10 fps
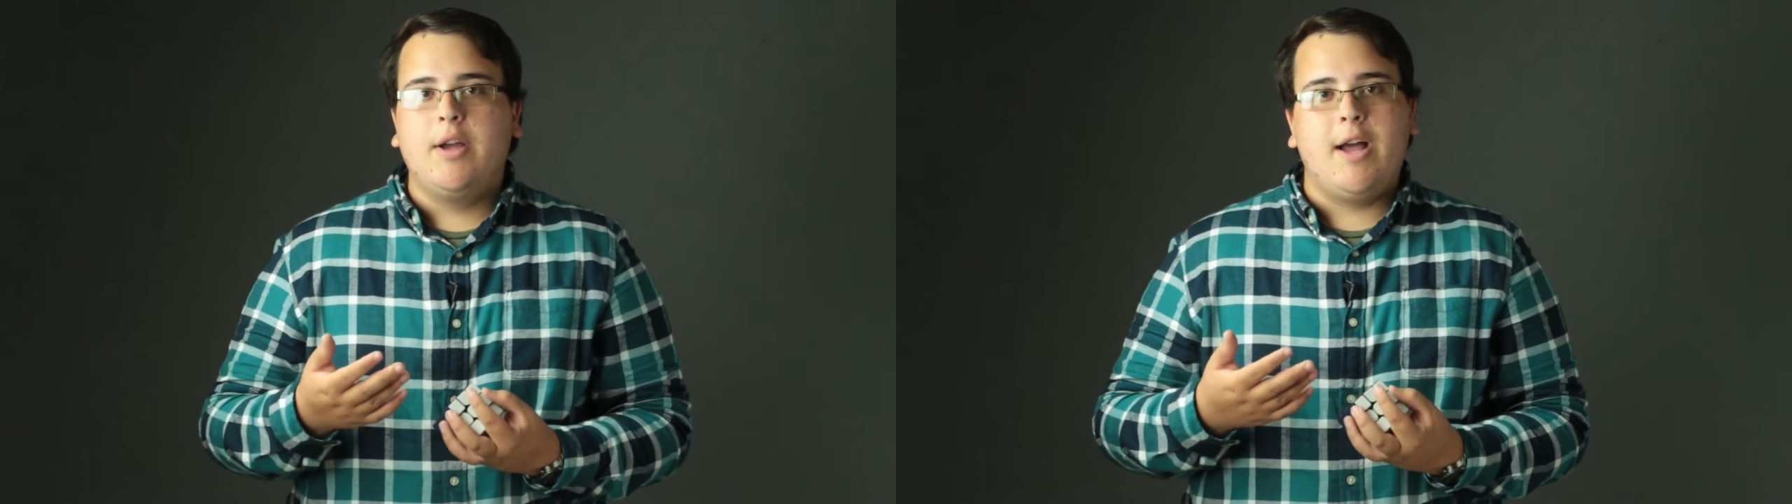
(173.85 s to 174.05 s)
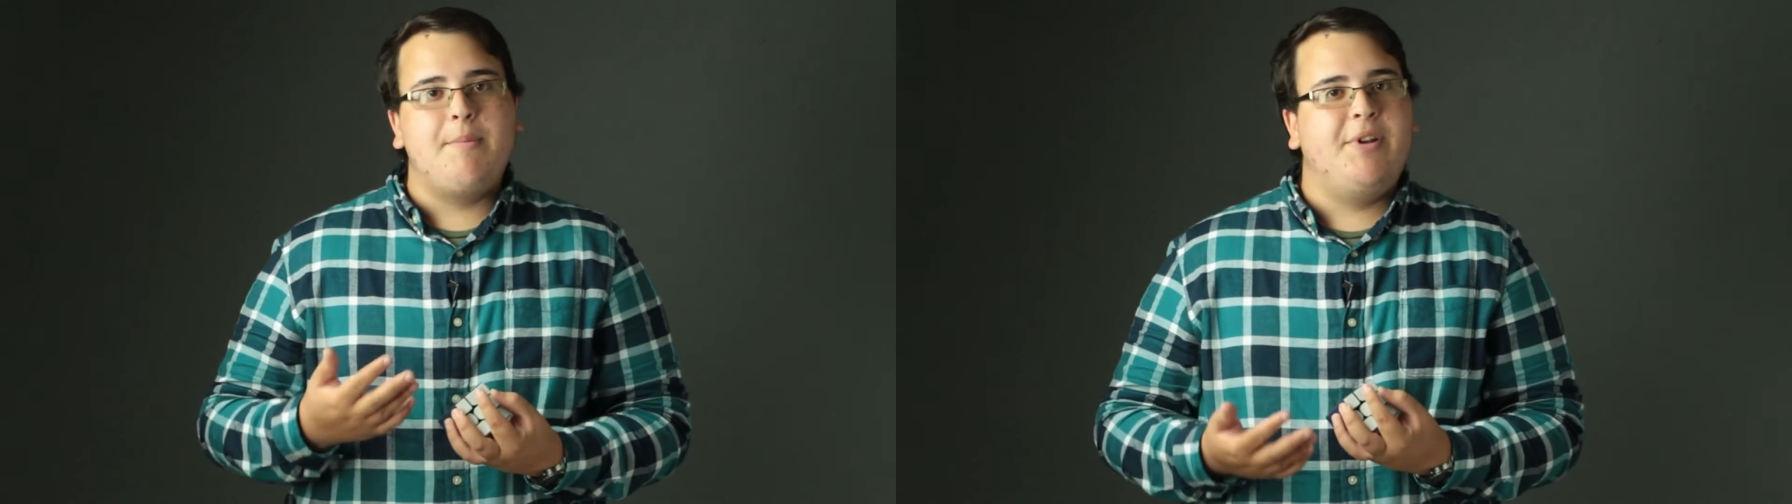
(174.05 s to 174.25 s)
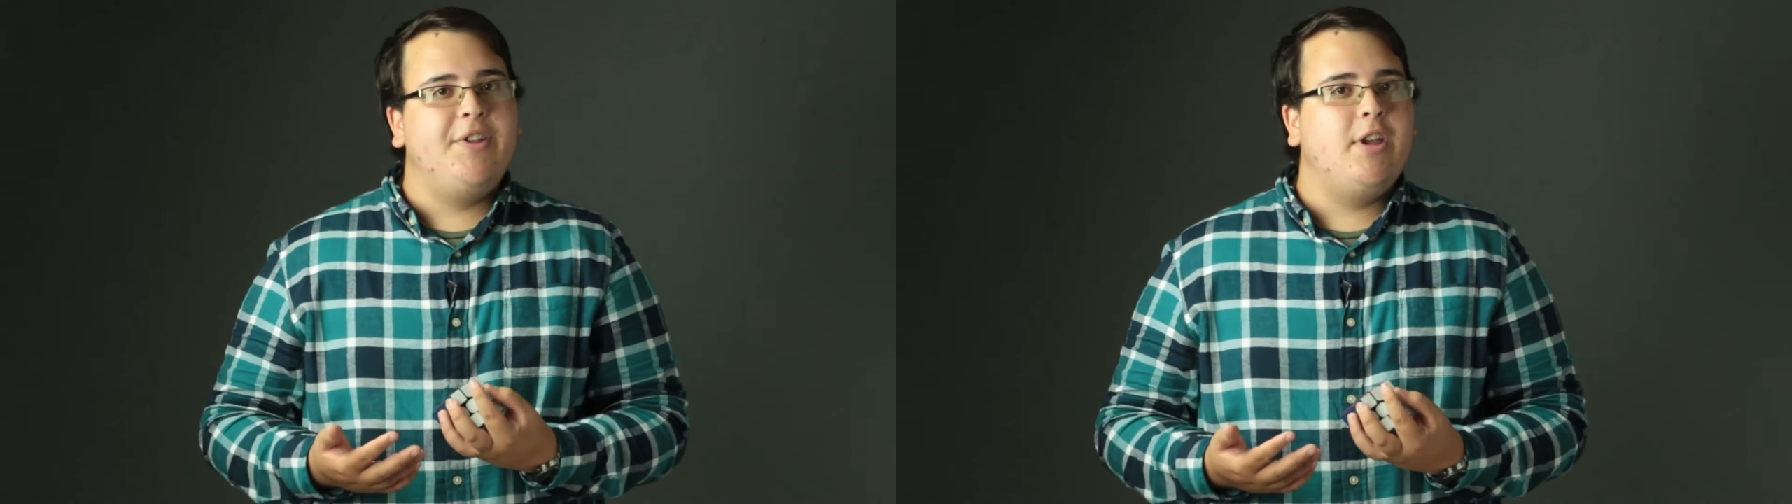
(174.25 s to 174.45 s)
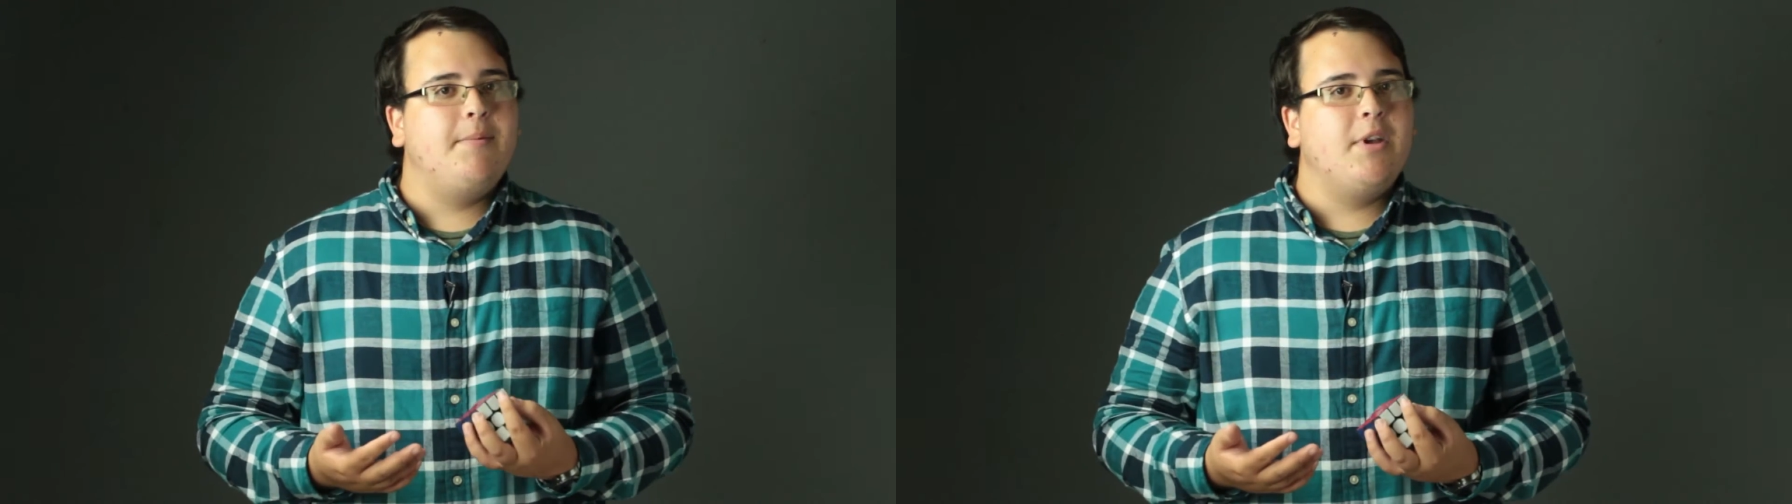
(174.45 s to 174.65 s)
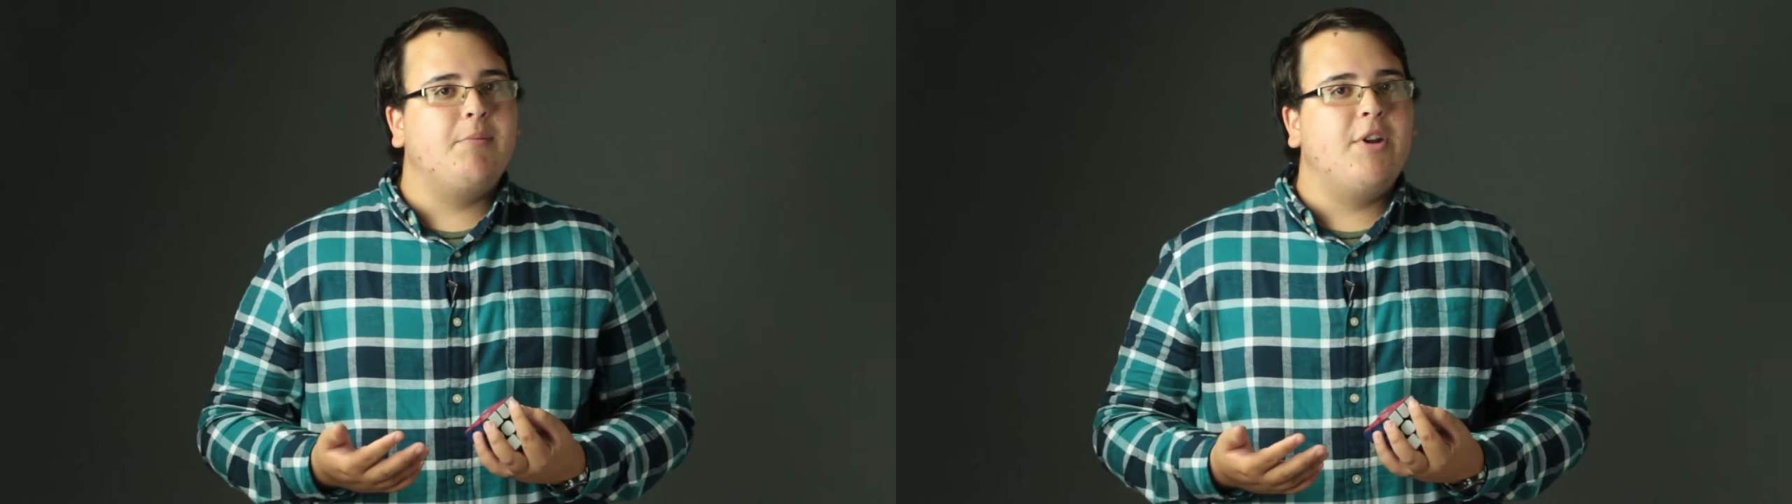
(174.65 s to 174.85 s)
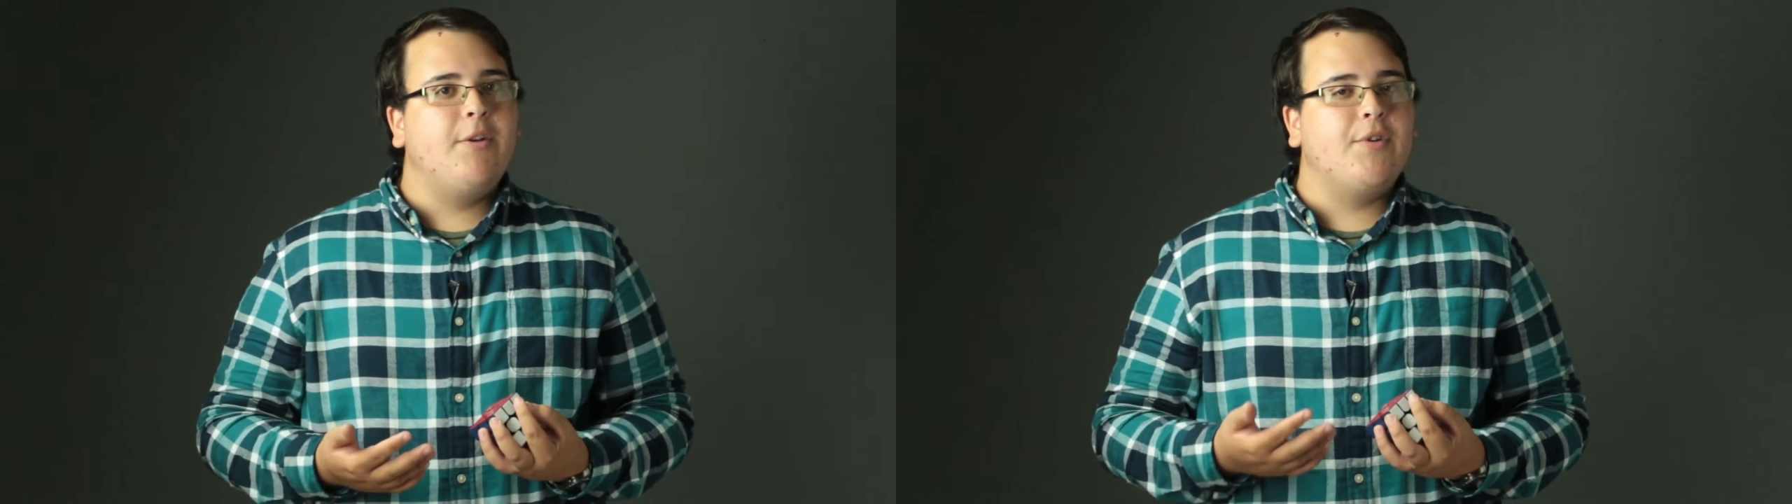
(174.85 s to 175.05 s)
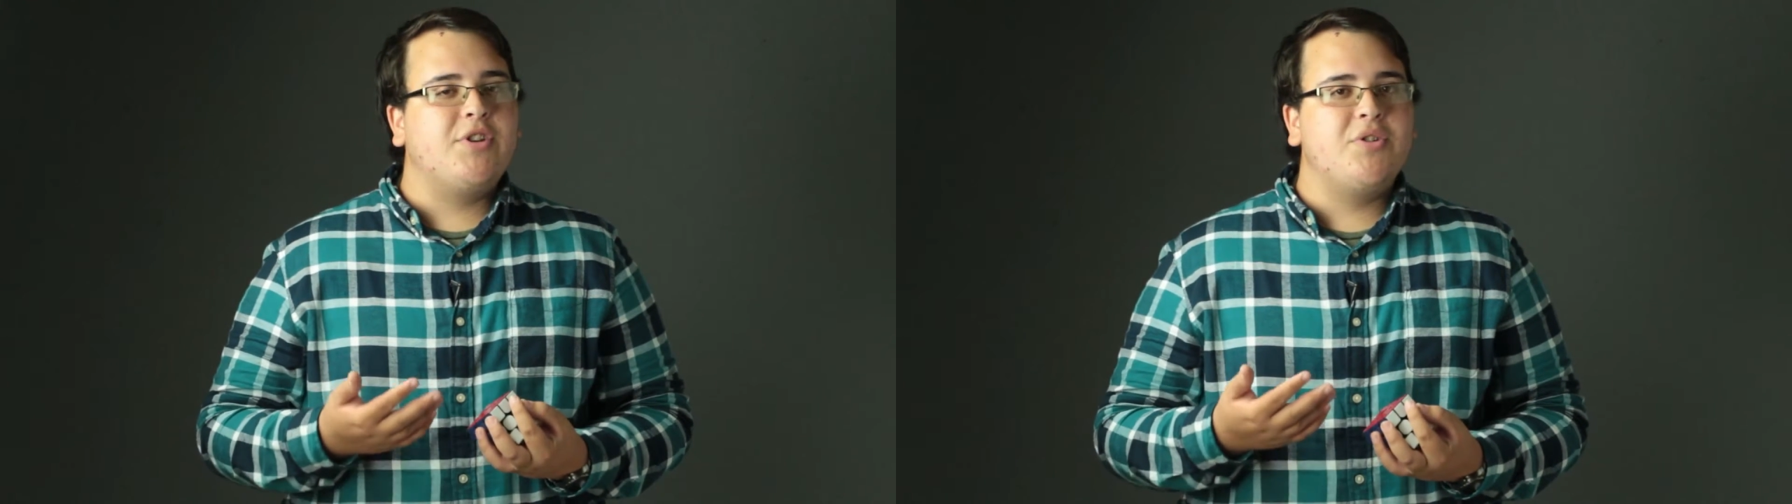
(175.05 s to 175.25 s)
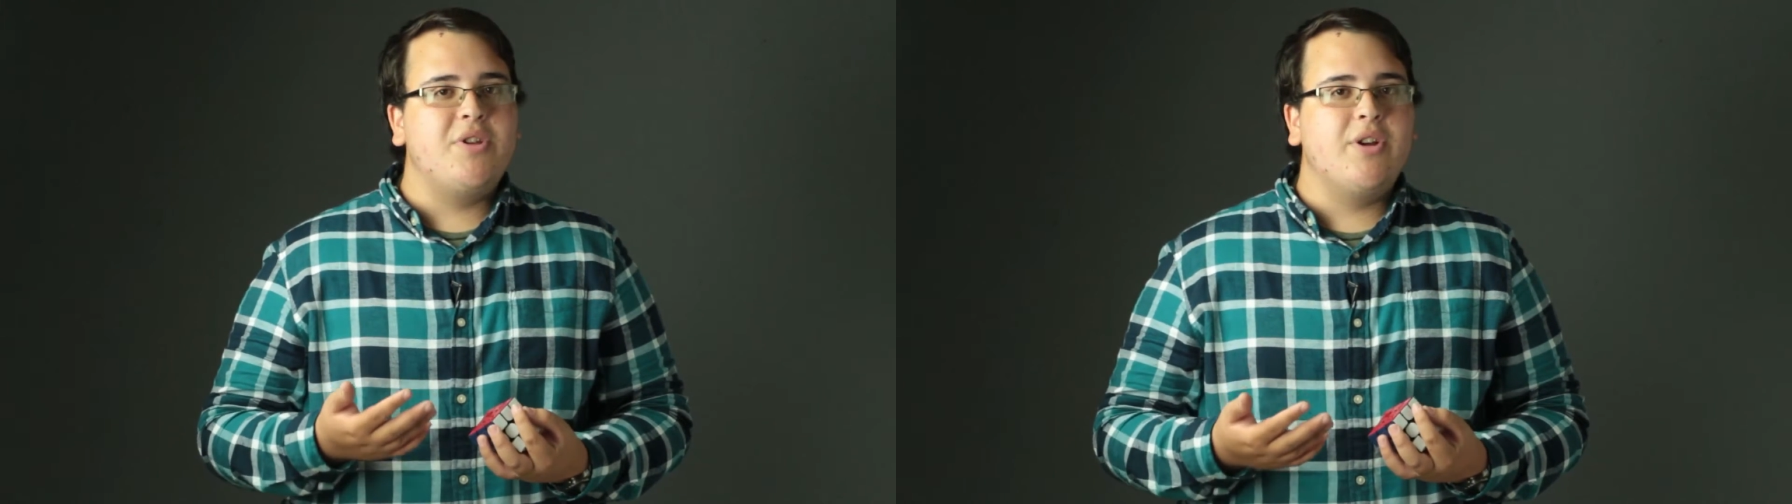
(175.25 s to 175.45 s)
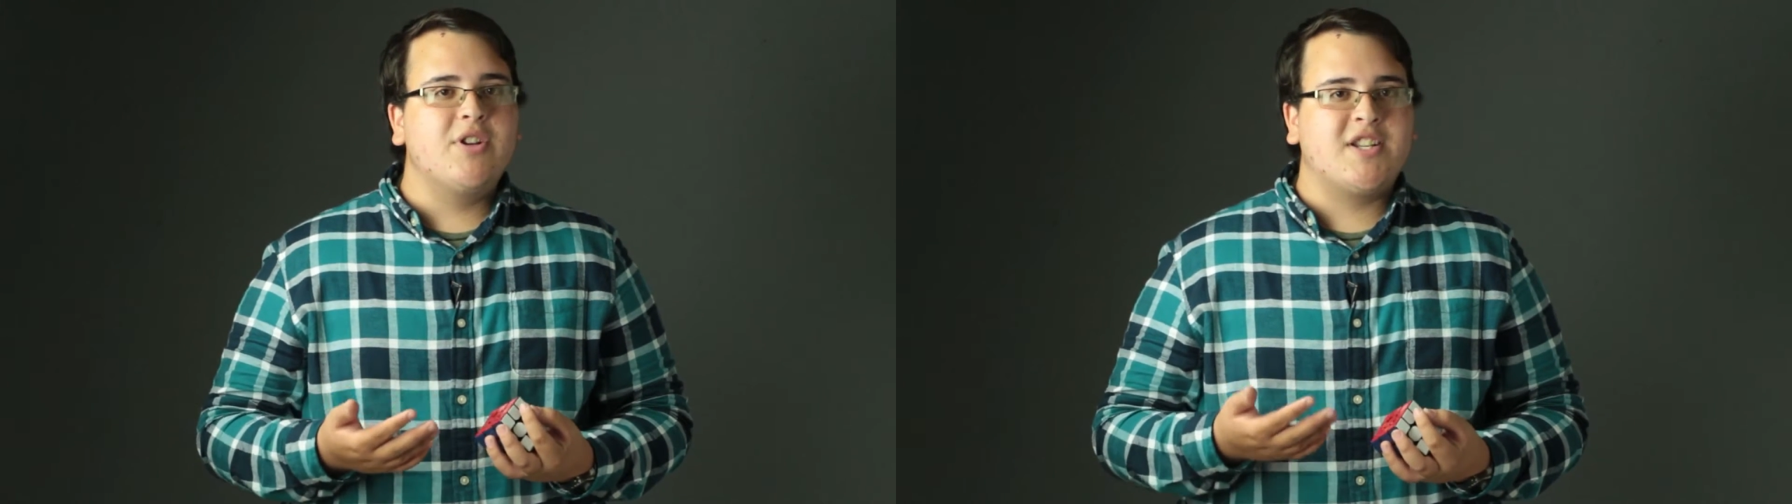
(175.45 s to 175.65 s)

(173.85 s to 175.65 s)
I've been in the cubing community for 2 years